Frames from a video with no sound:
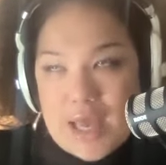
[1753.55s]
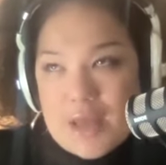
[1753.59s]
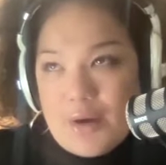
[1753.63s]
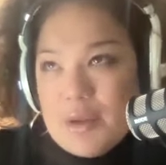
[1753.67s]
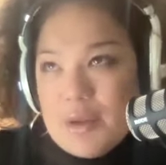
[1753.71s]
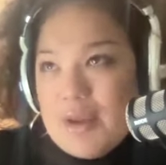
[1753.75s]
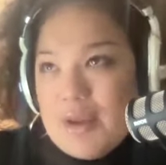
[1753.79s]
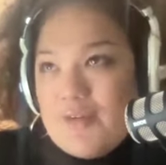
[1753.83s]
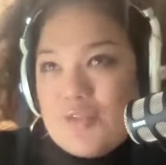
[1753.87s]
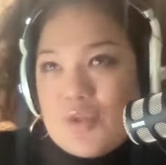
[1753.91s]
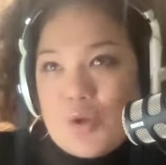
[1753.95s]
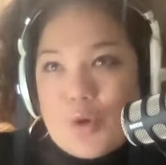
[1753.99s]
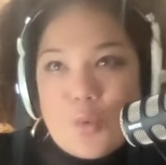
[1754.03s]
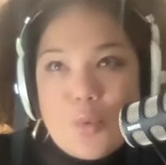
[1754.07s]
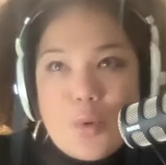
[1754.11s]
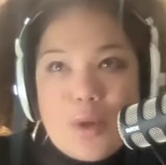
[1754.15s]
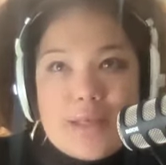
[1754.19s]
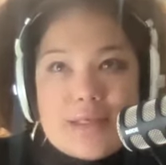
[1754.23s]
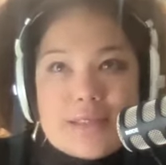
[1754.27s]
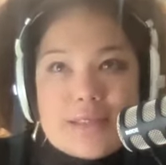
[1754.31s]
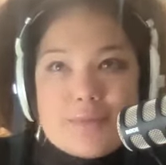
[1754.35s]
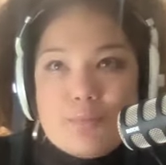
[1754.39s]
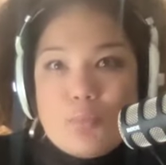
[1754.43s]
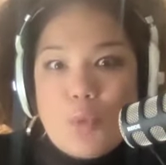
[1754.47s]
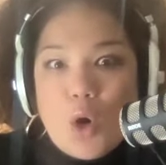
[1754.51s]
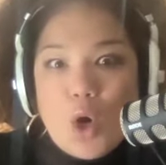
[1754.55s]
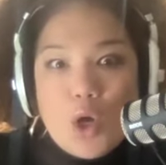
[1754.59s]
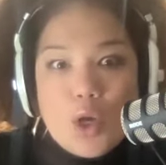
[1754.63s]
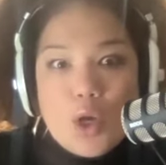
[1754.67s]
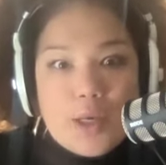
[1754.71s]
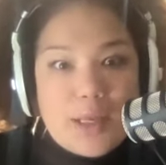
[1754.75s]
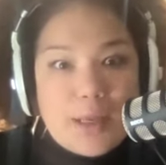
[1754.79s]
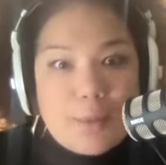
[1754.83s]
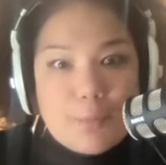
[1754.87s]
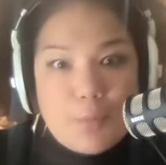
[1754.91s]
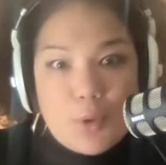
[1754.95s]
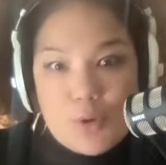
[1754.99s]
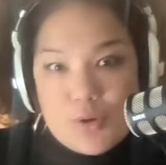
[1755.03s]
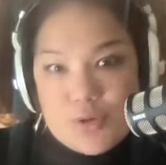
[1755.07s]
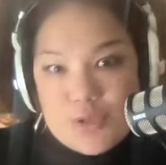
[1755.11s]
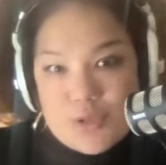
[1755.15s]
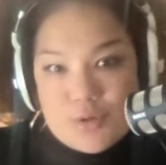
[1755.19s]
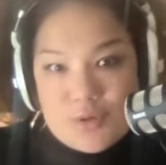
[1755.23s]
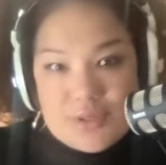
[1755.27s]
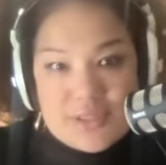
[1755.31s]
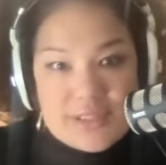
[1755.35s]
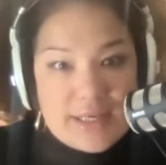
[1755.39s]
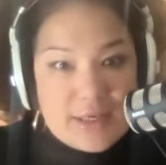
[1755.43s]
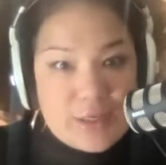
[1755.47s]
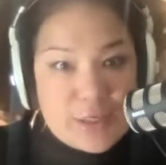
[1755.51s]
I don't care if the greatest marketing person
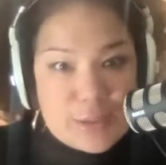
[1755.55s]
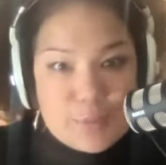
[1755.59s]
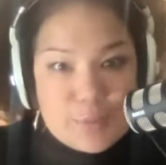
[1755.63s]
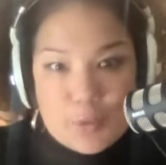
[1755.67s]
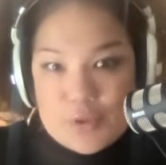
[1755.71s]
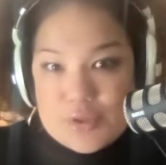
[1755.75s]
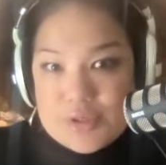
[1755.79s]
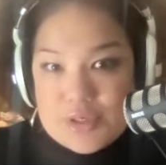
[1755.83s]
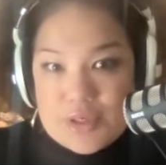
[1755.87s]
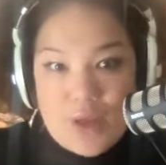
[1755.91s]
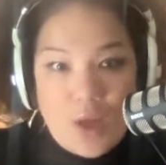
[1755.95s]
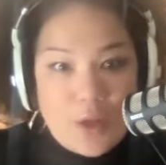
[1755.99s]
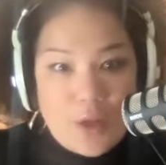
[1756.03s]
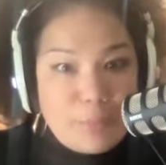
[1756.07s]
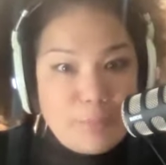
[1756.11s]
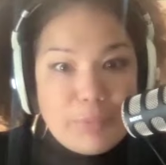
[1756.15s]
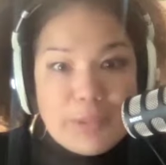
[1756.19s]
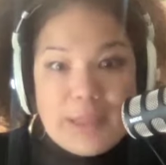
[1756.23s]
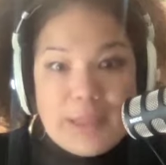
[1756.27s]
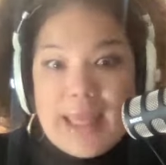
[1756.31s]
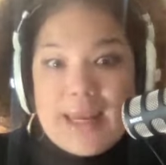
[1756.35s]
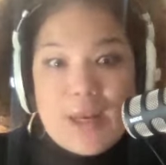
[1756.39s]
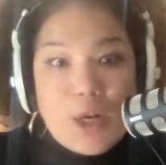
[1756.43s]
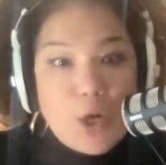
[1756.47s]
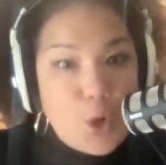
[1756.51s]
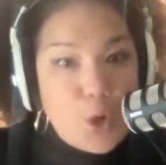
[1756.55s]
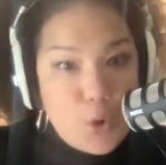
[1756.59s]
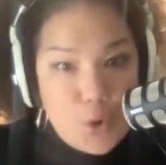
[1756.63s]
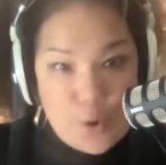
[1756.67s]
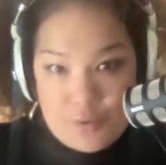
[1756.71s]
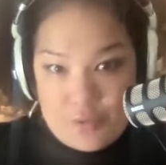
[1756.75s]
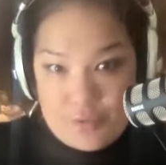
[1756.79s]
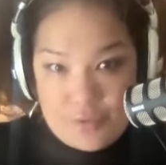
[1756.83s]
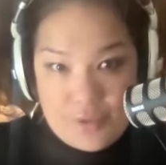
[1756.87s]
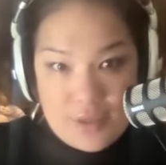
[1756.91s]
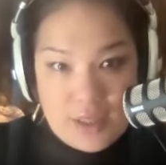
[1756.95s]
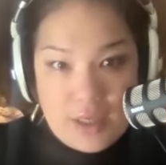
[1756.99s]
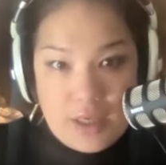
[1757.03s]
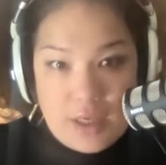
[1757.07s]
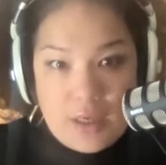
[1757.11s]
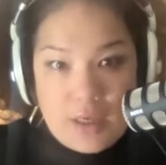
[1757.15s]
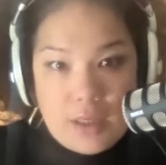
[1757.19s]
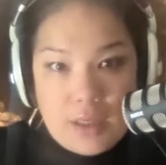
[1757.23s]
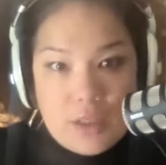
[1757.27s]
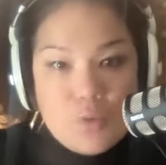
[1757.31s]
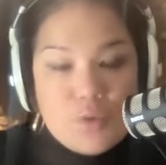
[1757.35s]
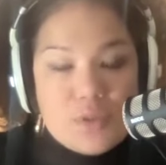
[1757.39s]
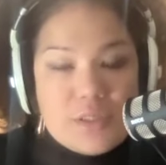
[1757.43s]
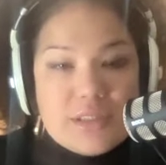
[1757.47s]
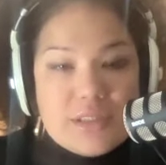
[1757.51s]
or salesperson on planet Earth,
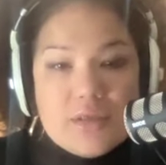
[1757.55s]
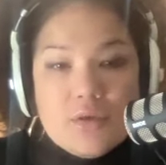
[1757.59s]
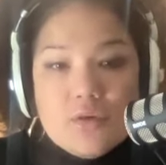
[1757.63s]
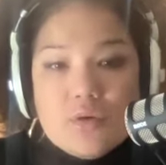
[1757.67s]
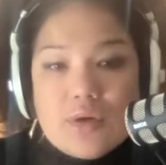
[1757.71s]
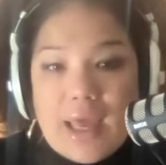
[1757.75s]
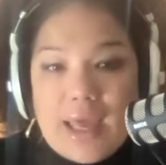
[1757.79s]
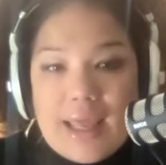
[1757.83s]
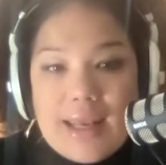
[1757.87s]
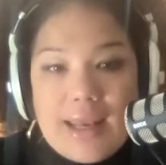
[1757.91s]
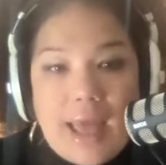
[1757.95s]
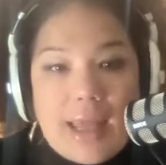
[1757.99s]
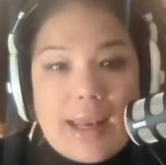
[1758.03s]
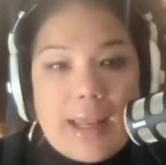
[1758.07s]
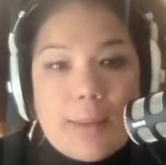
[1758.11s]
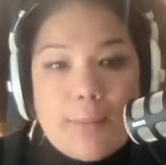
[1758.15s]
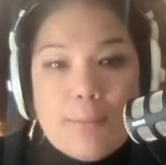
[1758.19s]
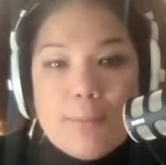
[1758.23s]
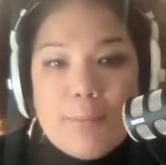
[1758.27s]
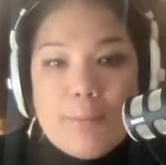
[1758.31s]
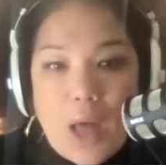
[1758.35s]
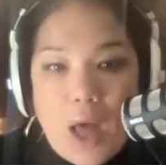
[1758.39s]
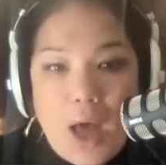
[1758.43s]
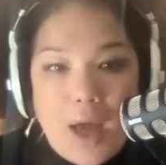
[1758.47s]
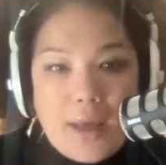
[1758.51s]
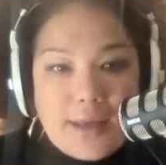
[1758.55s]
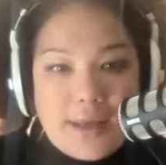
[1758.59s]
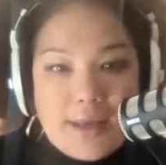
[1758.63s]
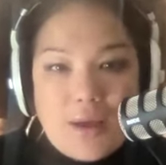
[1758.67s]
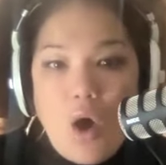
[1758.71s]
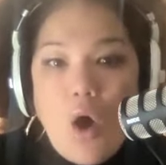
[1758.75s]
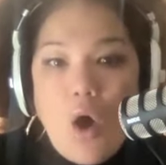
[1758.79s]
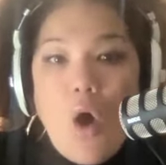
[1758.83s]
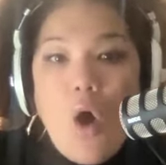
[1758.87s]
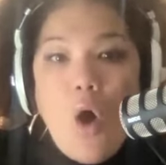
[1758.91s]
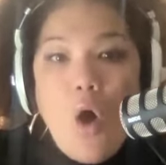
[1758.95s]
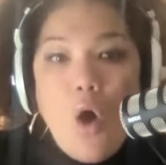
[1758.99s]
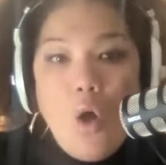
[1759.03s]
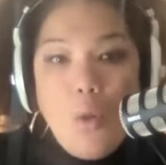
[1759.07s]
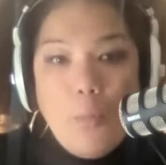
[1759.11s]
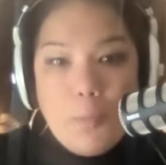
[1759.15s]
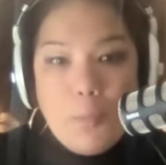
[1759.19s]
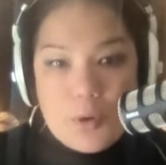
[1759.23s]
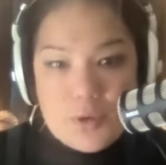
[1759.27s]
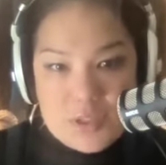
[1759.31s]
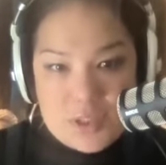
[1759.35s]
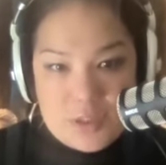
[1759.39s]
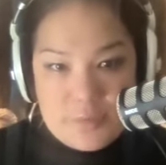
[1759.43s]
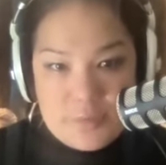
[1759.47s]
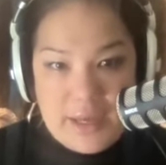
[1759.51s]
you still cannot embody all
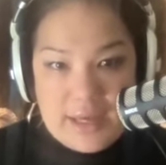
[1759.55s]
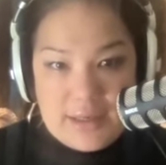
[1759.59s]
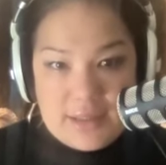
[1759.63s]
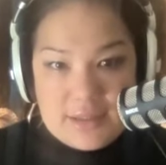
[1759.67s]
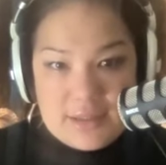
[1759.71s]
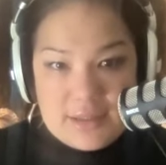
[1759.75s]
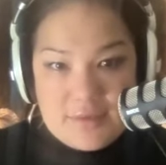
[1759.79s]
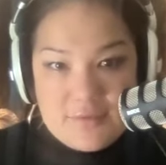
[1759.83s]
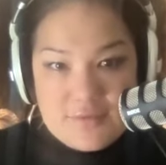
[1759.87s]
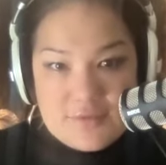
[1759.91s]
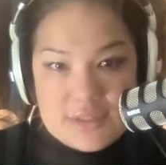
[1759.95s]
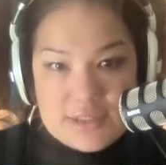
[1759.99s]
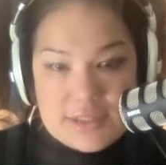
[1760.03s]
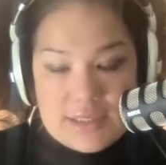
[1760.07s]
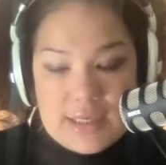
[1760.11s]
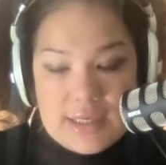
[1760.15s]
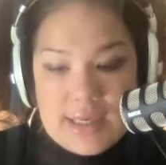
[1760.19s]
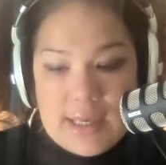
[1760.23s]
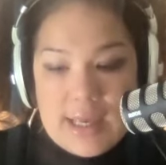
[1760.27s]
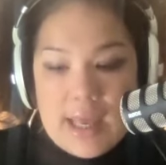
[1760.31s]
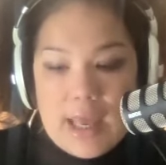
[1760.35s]
perspectives.